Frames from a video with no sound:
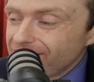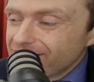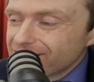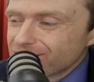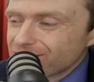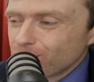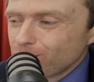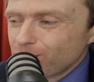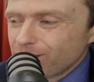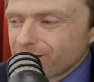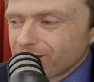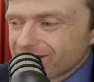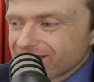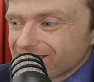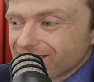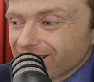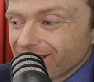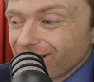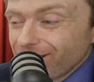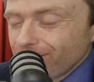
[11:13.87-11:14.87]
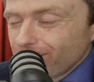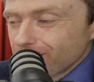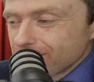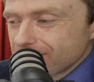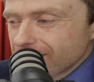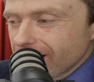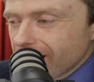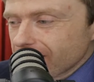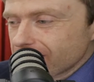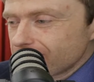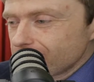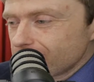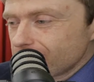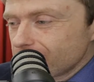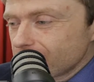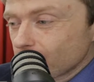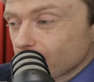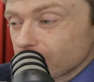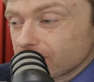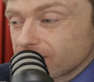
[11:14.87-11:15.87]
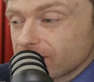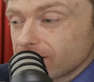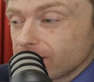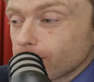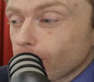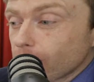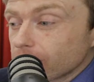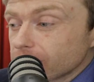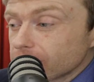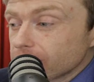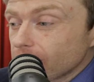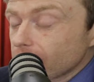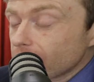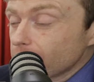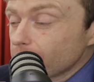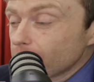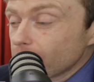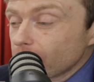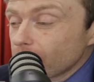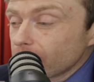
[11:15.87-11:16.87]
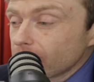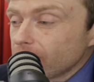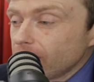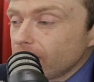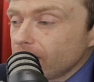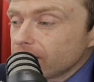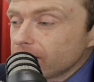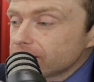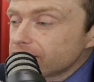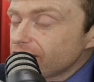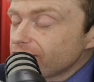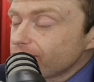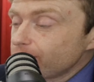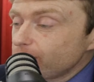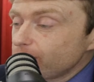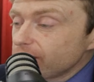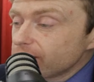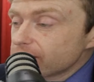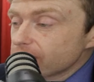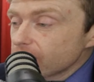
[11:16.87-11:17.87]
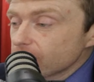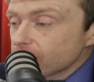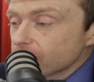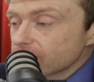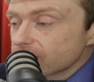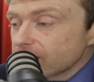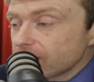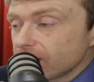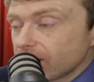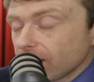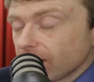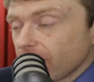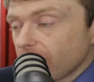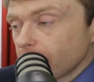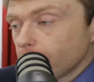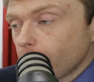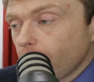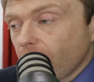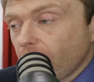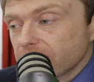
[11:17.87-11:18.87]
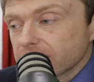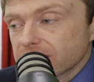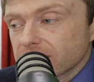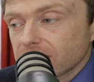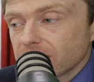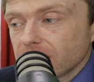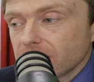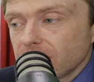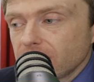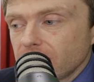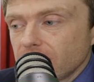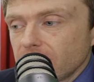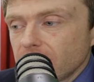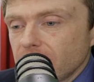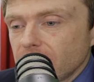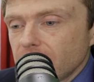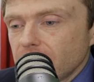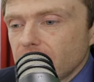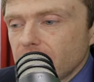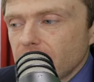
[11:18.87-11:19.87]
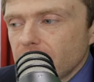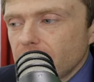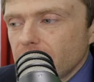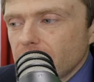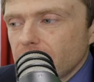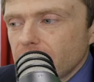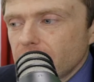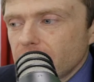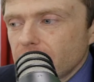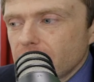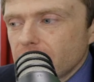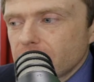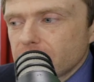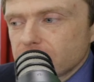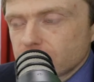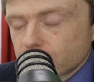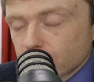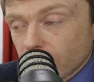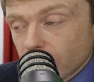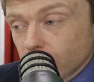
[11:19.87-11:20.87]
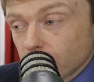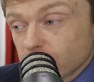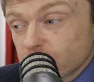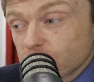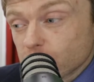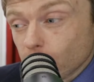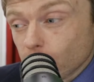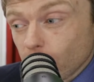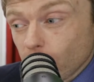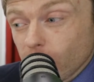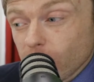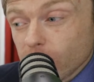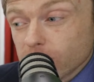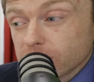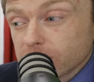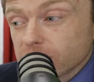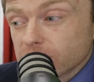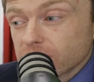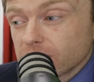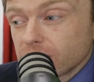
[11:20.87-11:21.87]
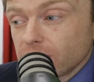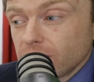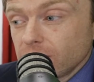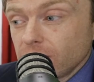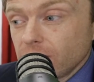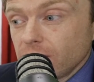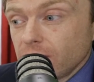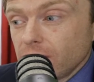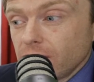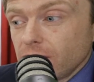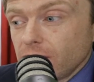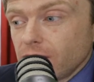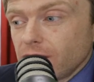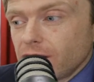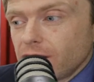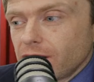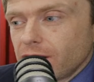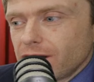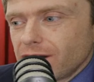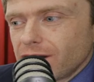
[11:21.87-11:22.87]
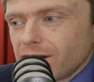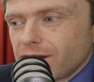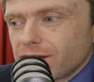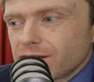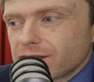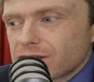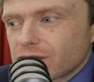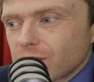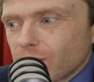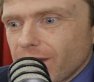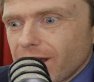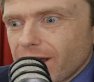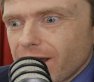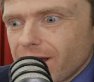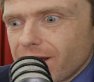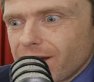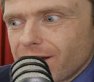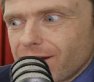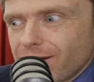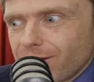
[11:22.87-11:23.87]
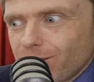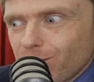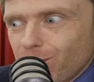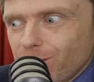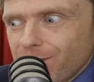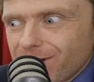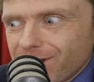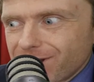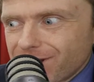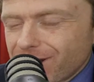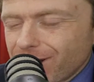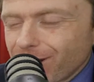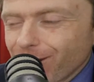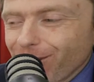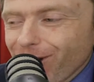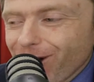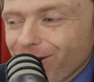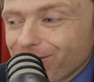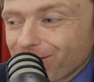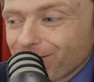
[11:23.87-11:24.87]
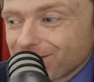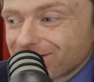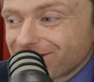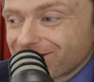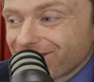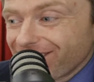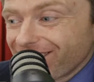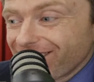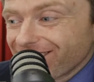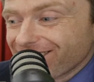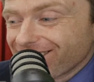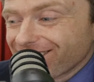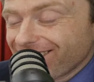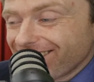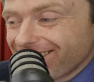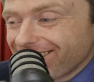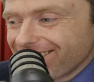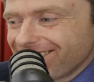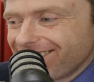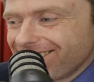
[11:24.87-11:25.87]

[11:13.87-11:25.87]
that we could slave for Jack Dorsey, Mark Zuckerberg, Jeff Bezos, Elon Musk, George Soros, so that we could kill off our genetic line